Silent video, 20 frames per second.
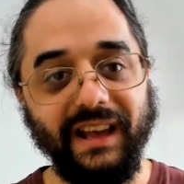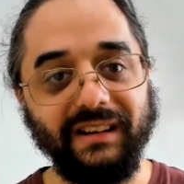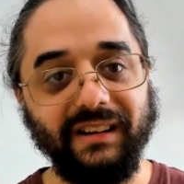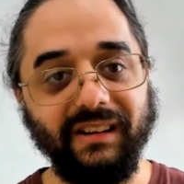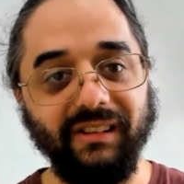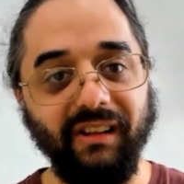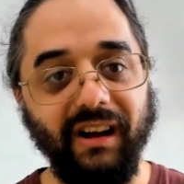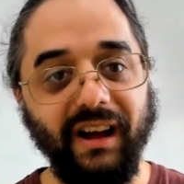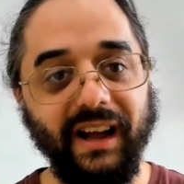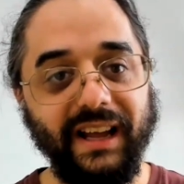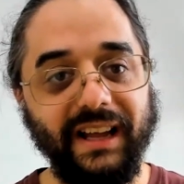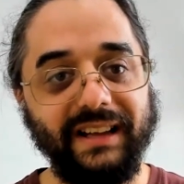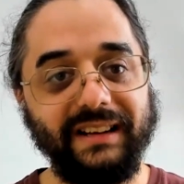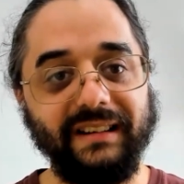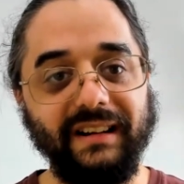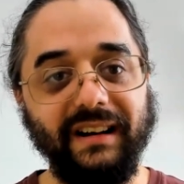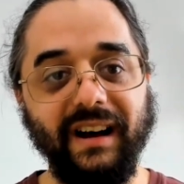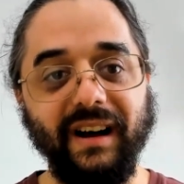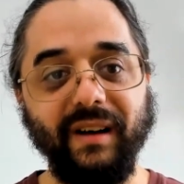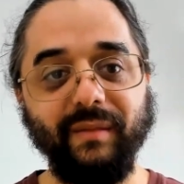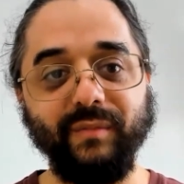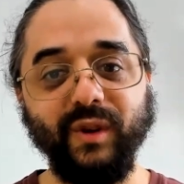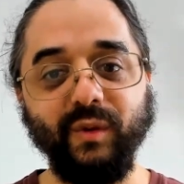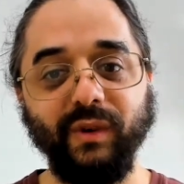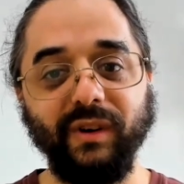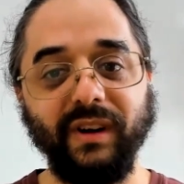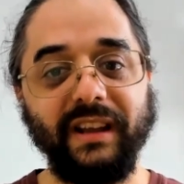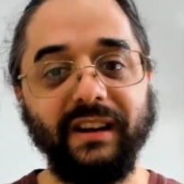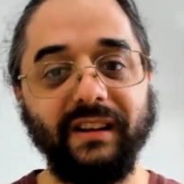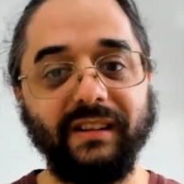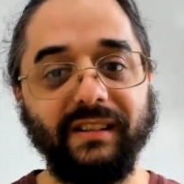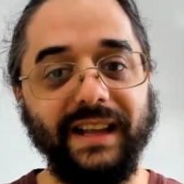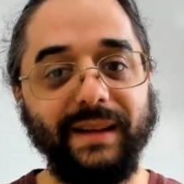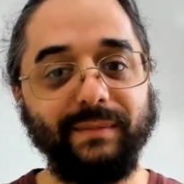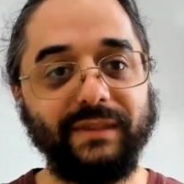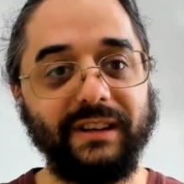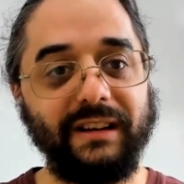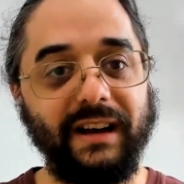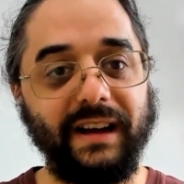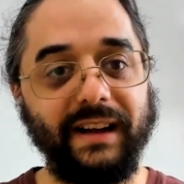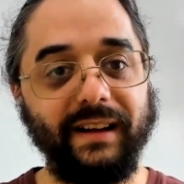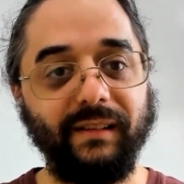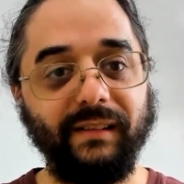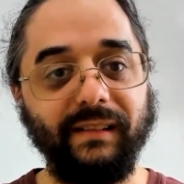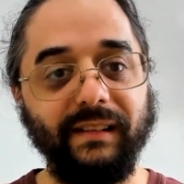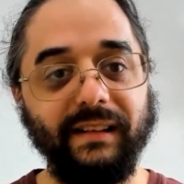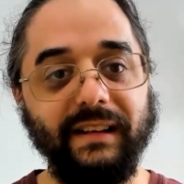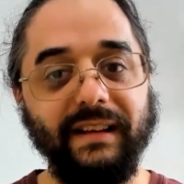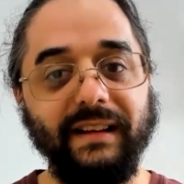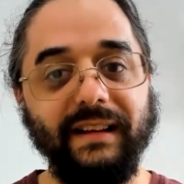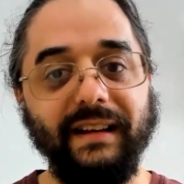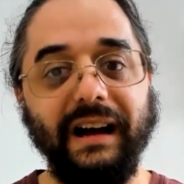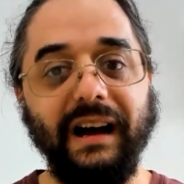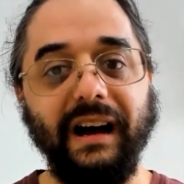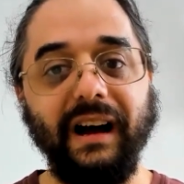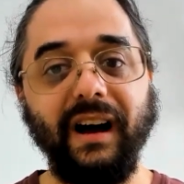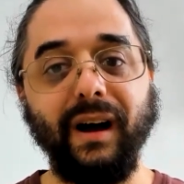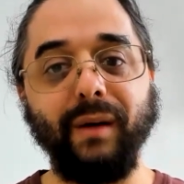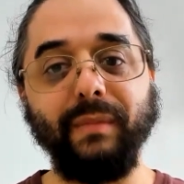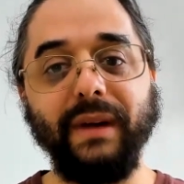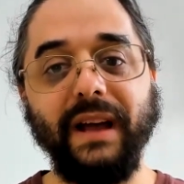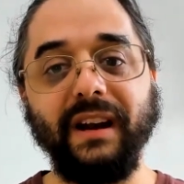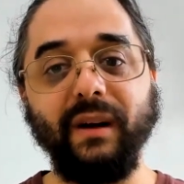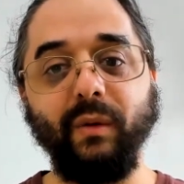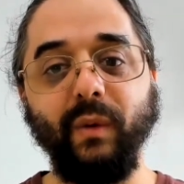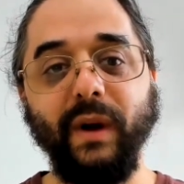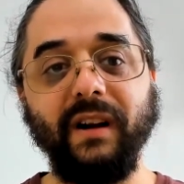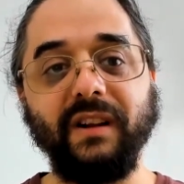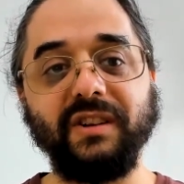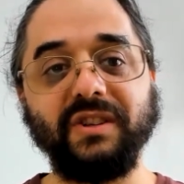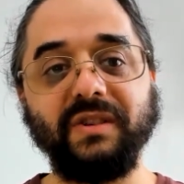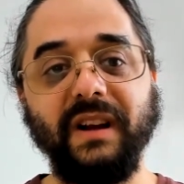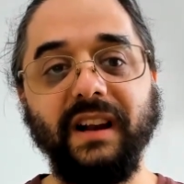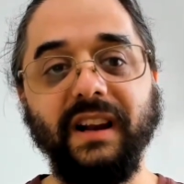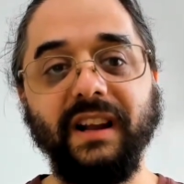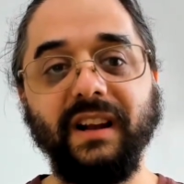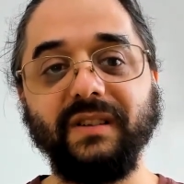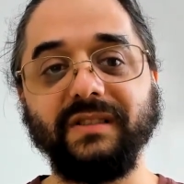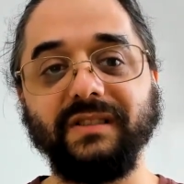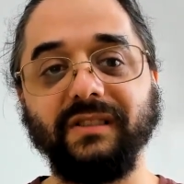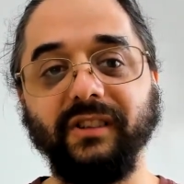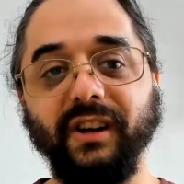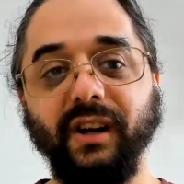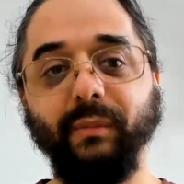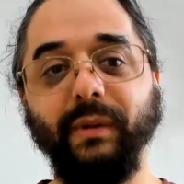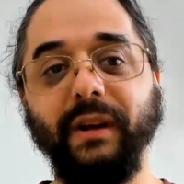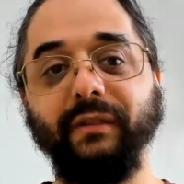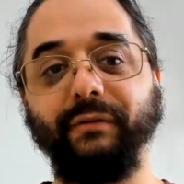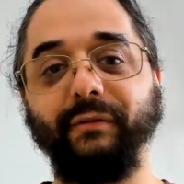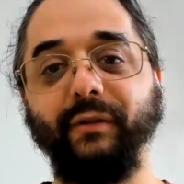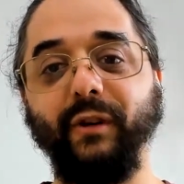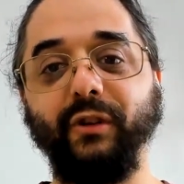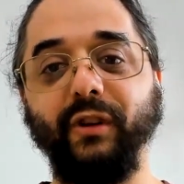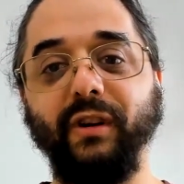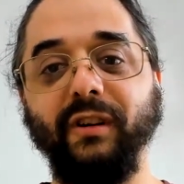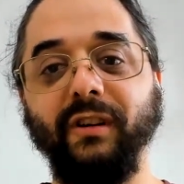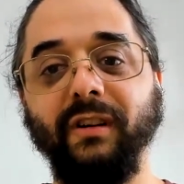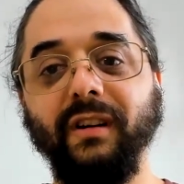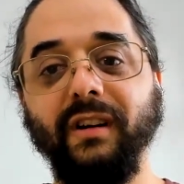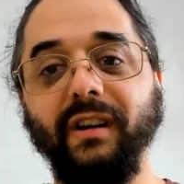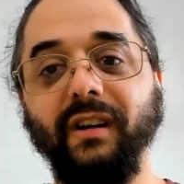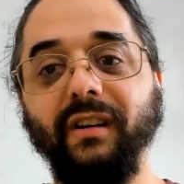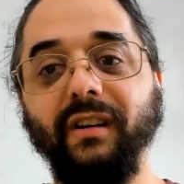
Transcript: end client, you will get a claim denial. And awareness training goes a little bit further